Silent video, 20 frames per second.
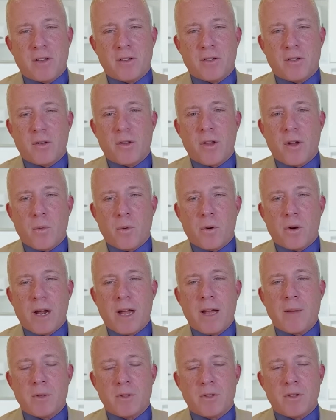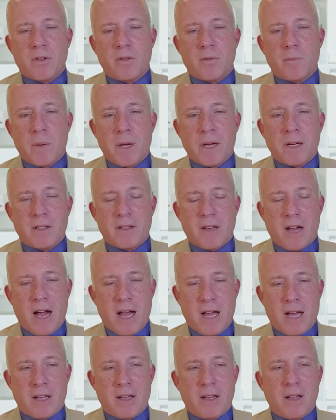so that we're able to pick a
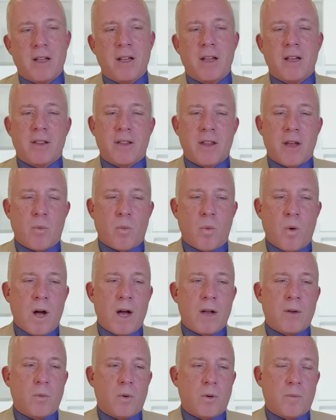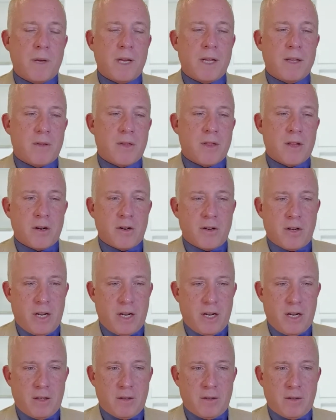diet that one, will meet their
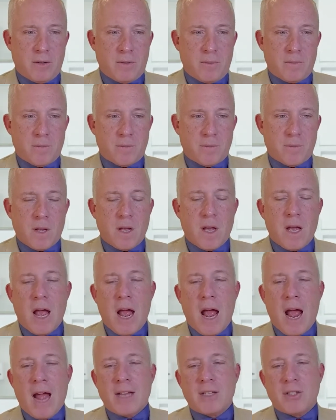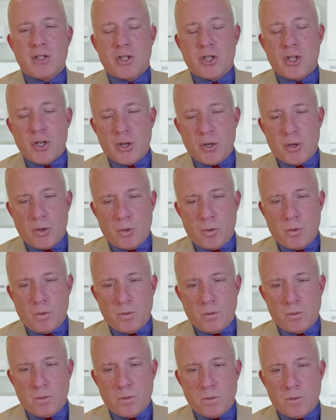needs, and two,
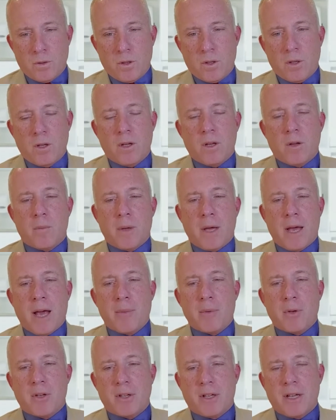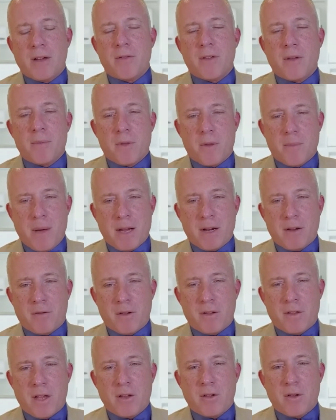be able to give them the benefit
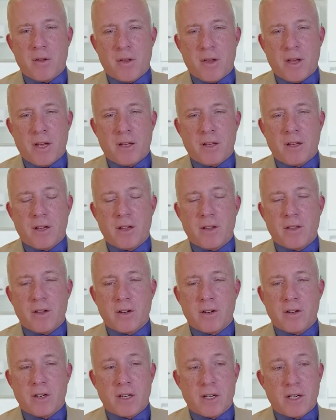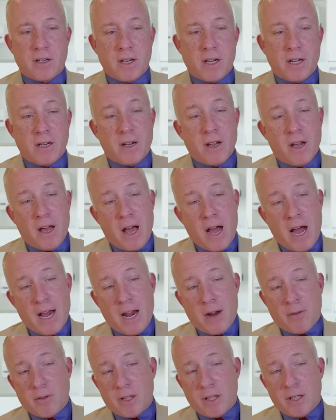that you think they're going to need. And I
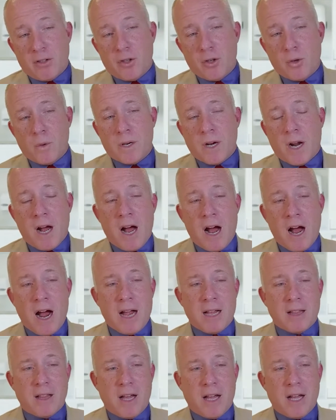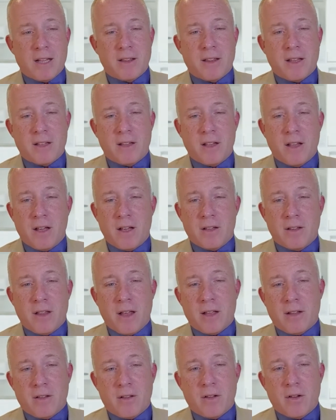really do want to highlight that, that
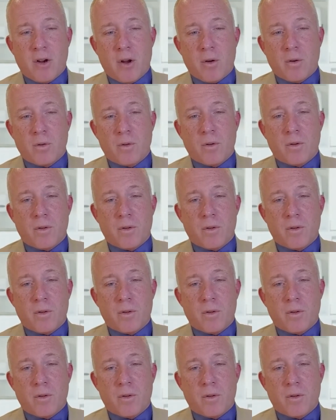you know,